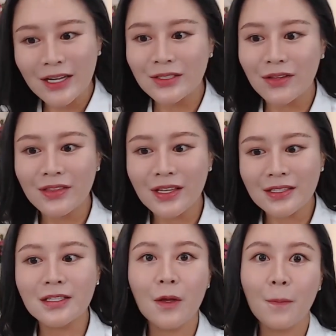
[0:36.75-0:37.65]
So
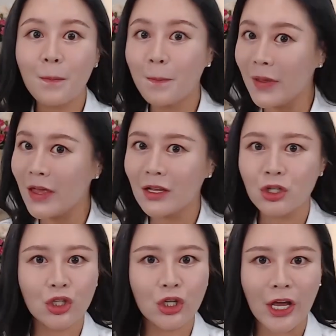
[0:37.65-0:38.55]
this is a
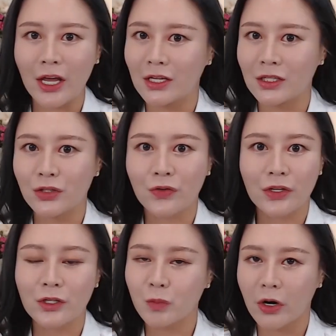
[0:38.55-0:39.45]
big change for
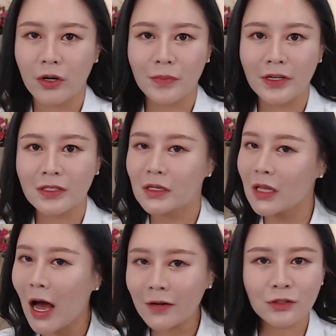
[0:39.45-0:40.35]
this part, because a
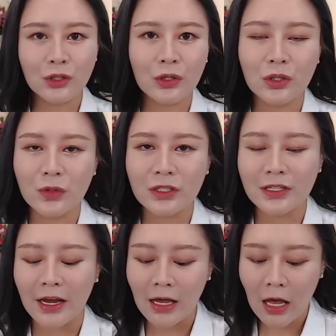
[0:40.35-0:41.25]
lot of students were
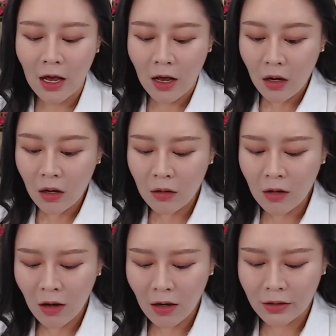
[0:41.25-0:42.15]
saying, oh
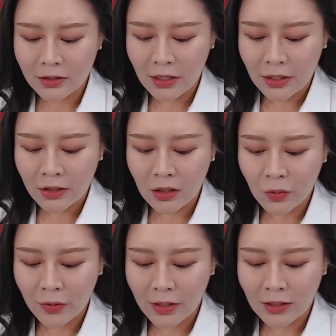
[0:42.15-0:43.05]
gosh,
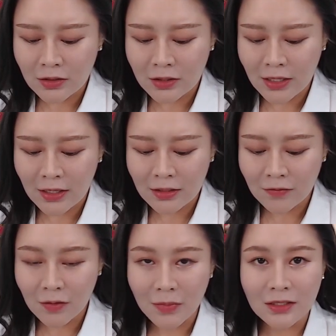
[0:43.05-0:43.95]
when I get to the end
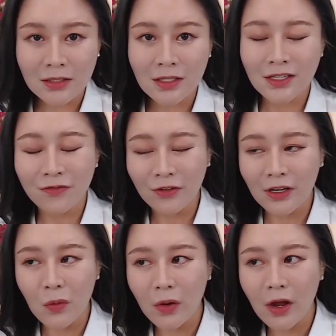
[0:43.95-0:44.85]
of the message, I
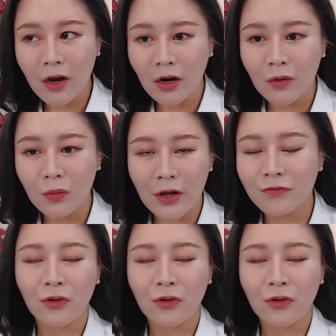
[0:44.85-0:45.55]
forget what I heard.